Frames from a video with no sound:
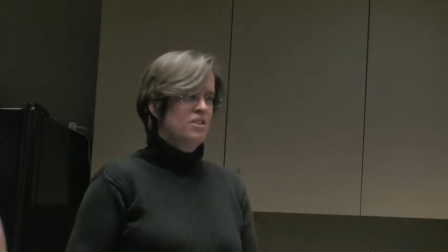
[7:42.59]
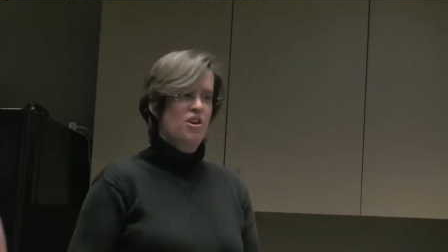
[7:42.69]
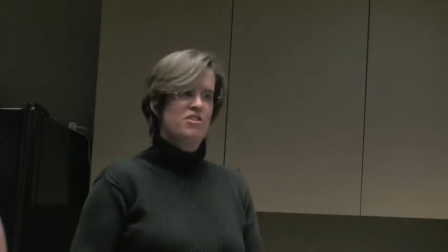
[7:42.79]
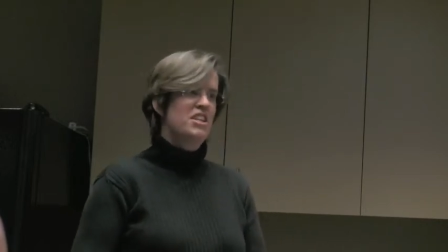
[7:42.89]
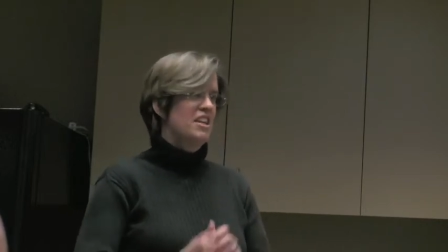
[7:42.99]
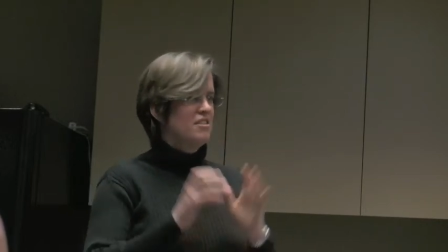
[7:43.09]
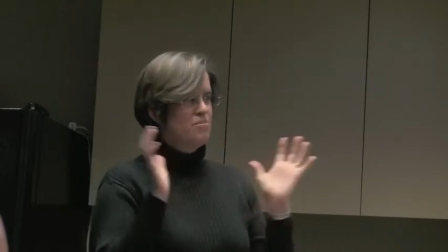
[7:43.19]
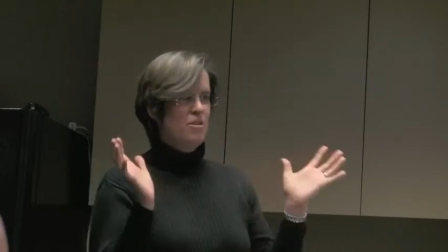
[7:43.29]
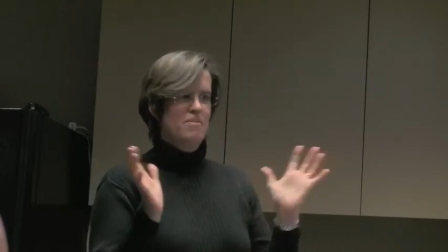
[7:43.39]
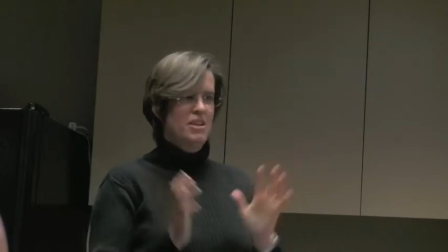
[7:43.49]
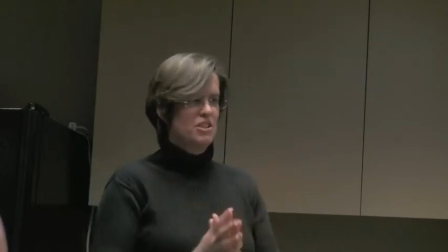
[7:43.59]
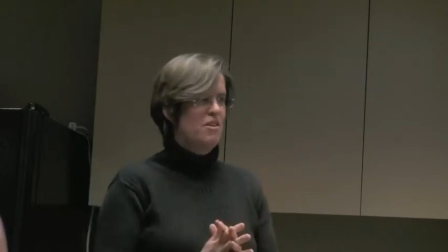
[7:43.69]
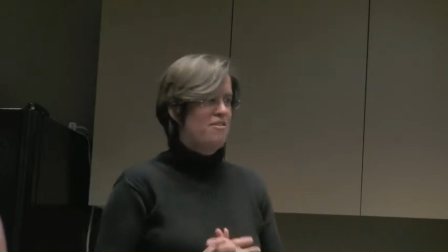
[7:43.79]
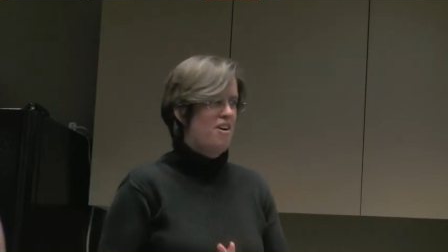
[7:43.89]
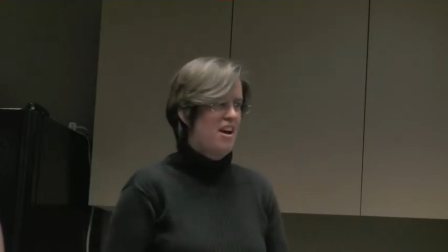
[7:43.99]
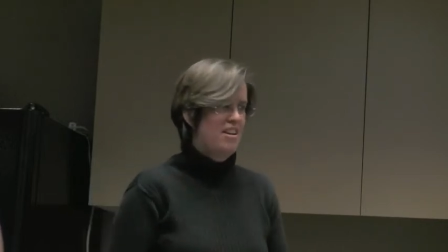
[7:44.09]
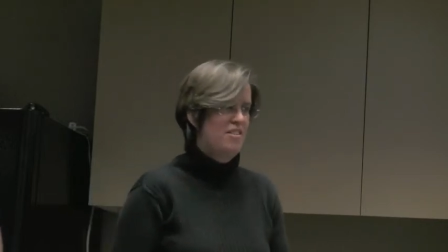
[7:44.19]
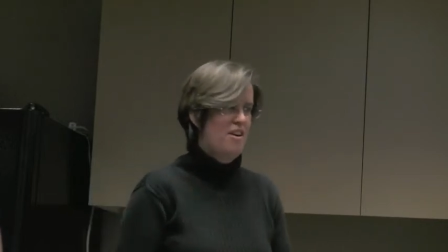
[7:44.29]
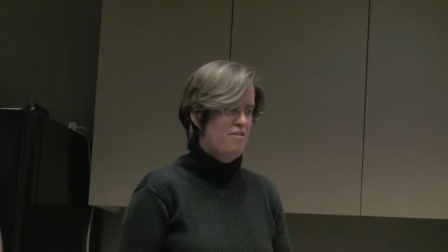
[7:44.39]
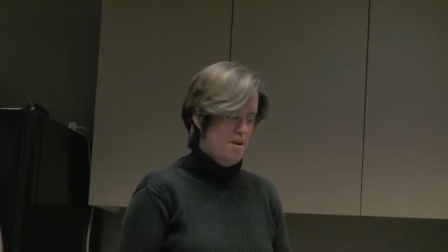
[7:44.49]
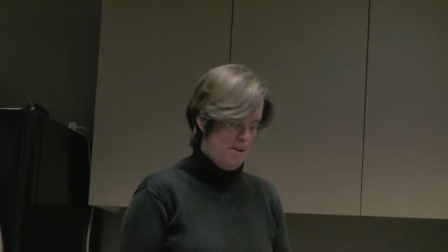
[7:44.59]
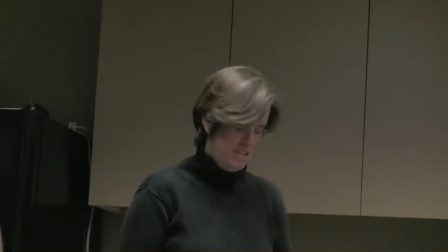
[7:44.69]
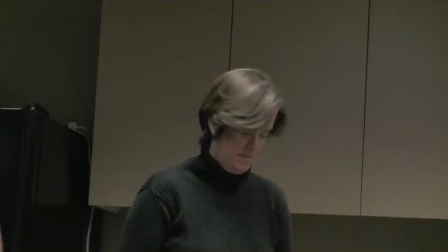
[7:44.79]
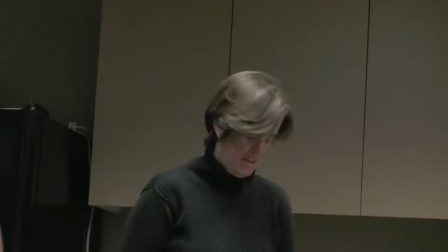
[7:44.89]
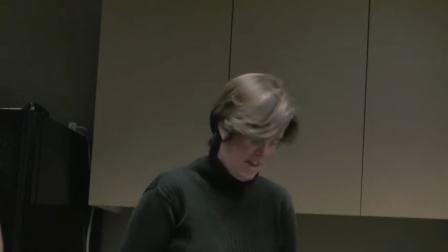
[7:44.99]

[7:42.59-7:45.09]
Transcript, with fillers: cursing pretty much whoever I, whoever I possibly